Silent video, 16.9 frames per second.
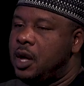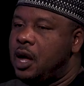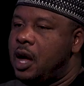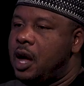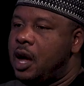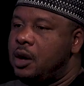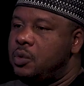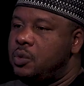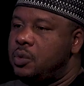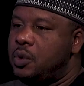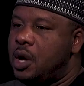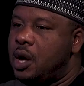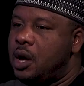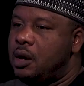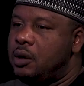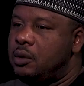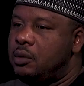And
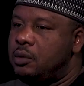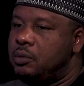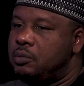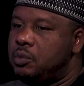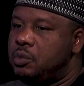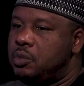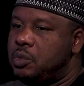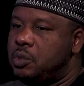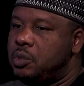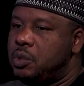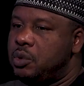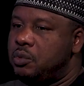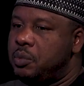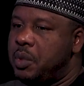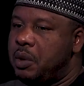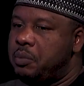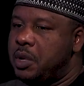uh, you
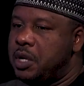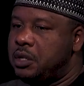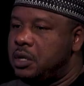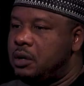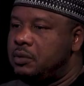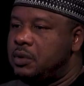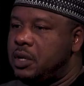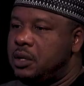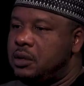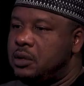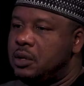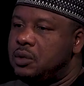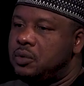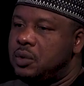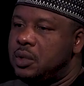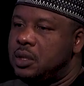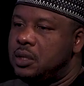made mention of the
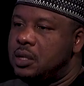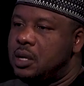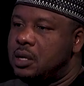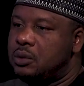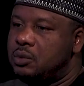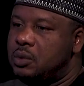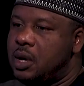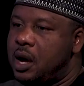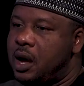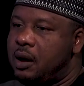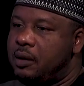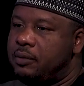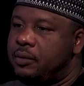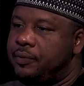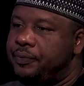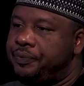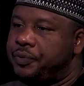industry that we
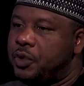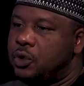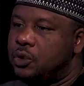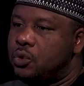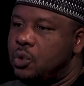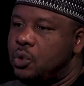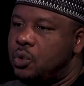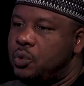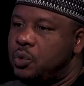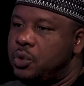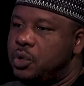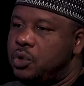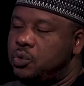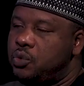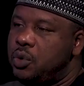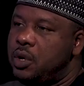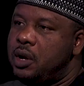have. Mm. So the
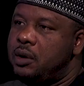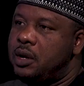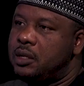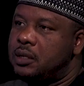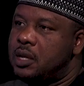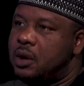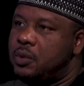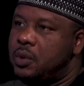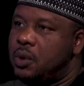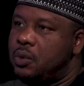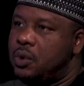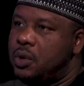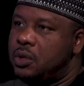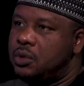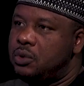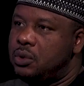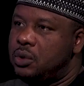two areas that we are
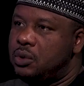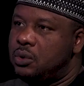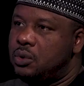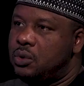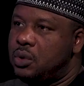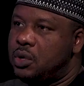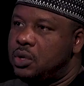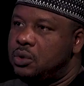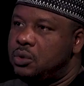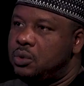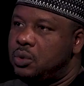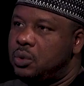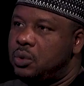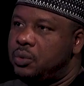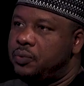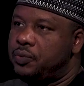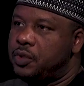going to look
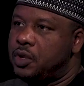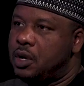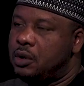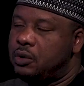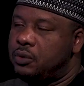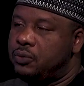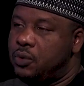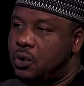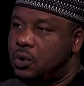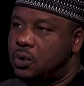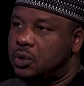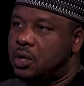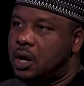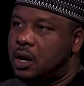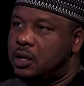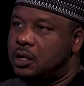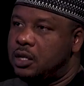into uh, to focus
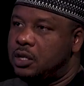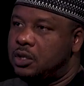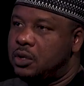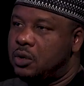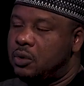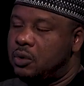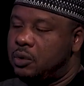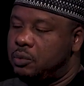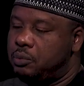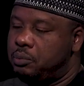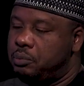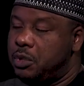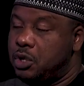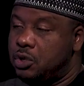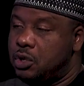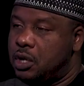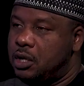our attention on
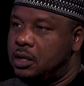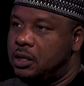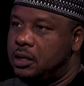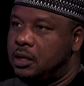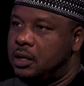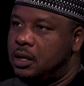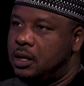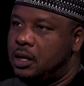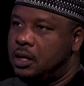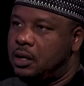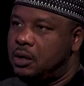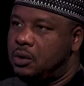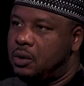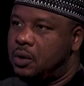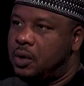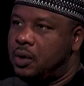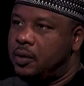majorly, you
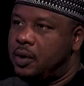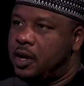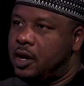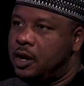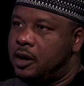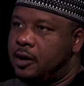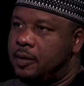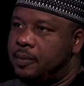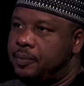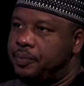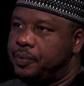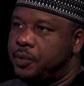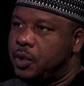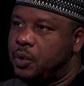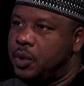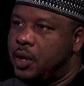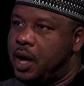know, um,
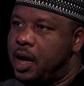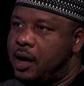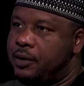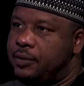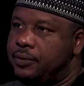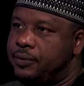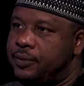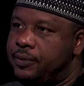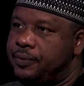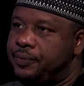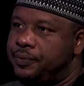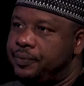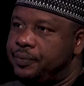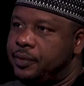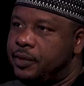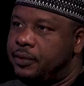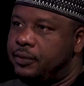we have
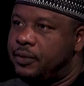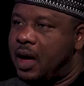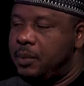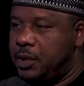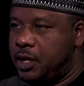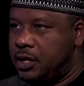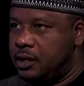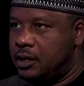farming,